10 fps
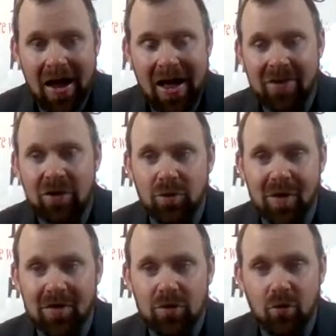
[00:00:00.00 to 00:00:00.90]
I think New
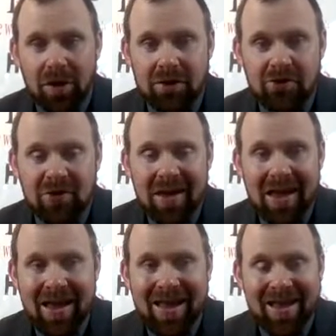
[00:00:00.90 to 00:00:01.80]
England wins
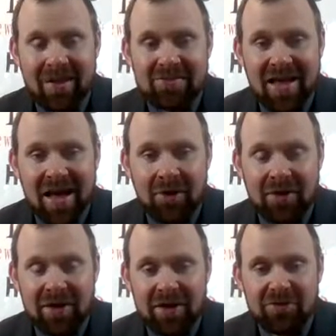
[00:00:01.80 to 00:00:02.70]
hands
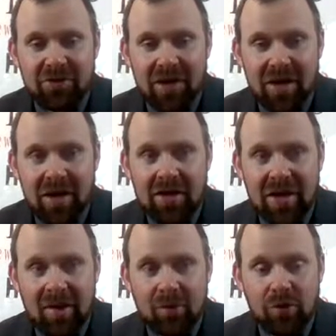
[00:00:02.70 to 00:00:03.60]
down, easily.
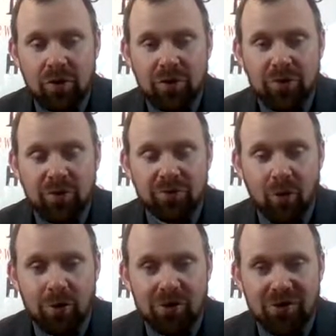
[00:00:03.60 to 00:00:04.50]
Cam Newton throws
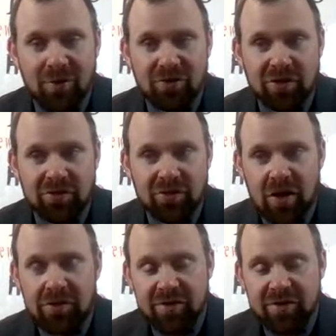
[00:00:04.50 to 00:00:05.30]
more interceptions.